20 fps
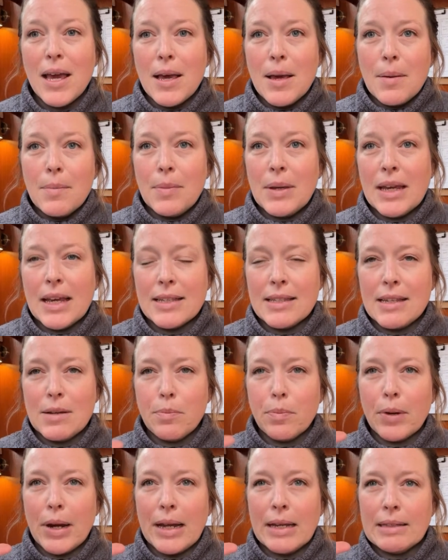because it
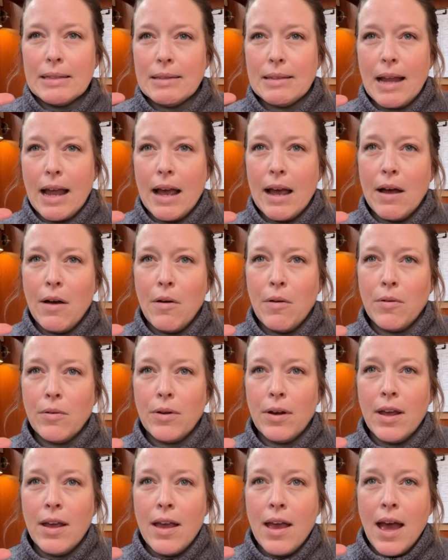breaks
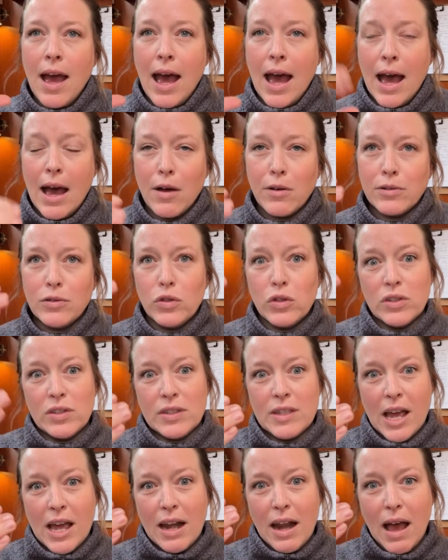down how to
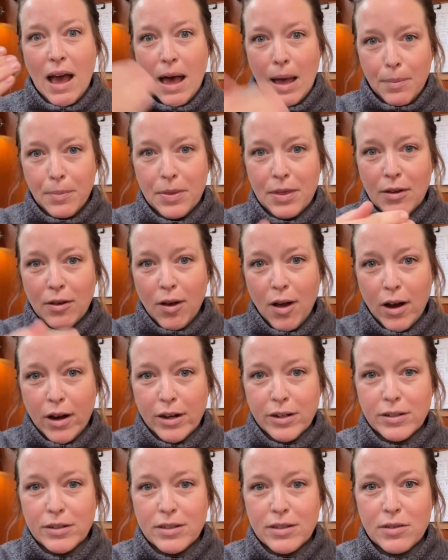set up the
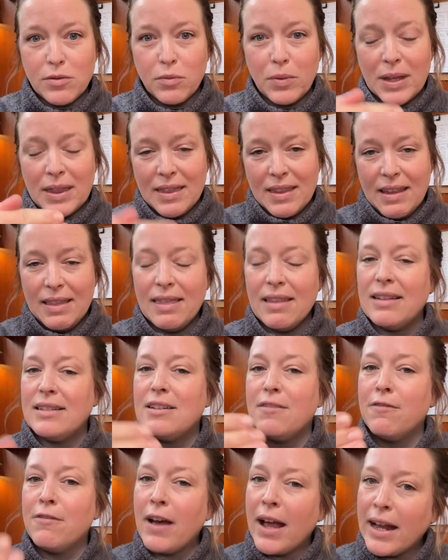cards within the
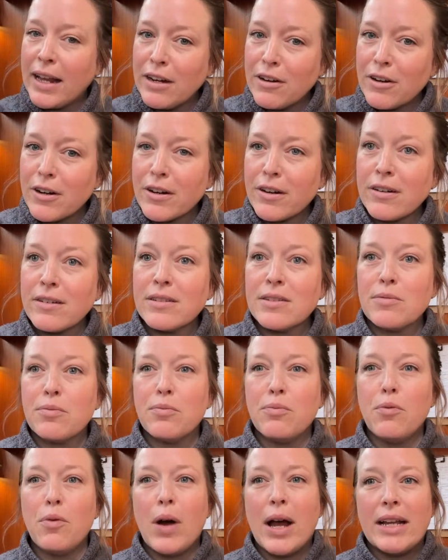dividers,
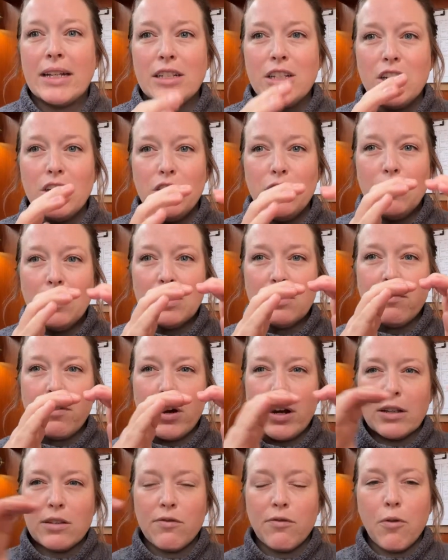what to do as far
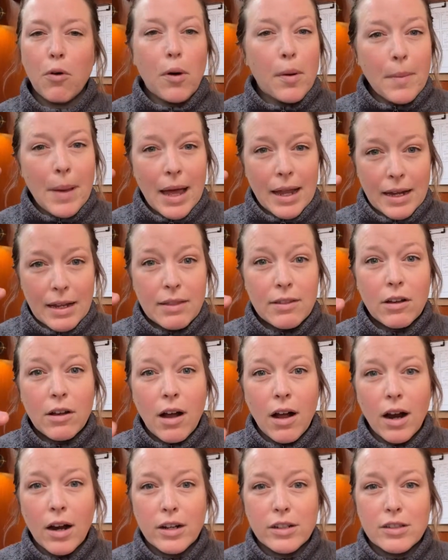as formatting the
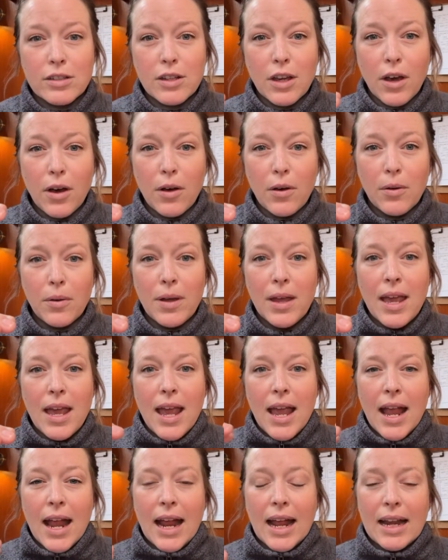cards go.
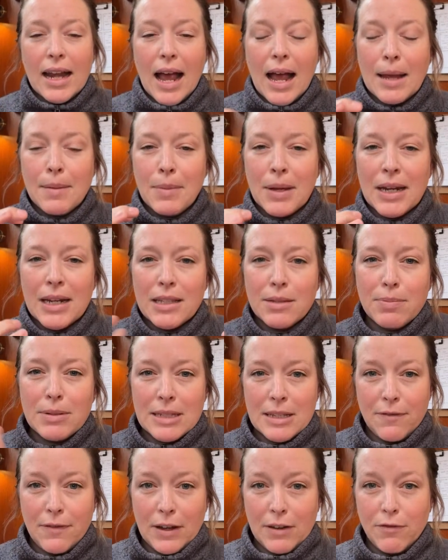And I made it
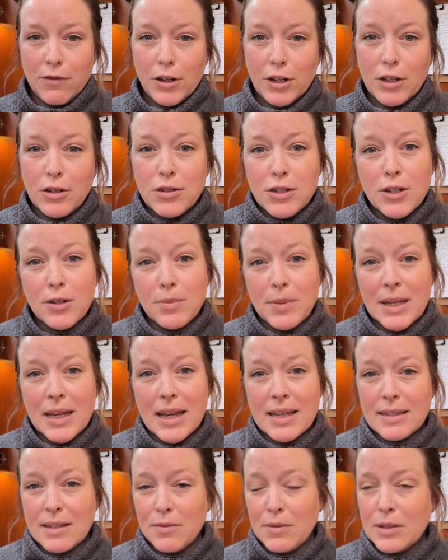specific for YouTube
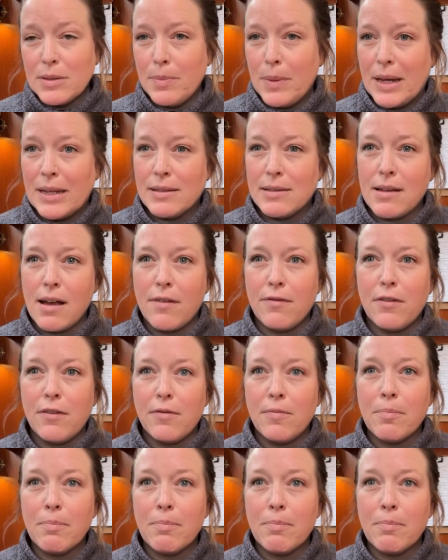because it was based off of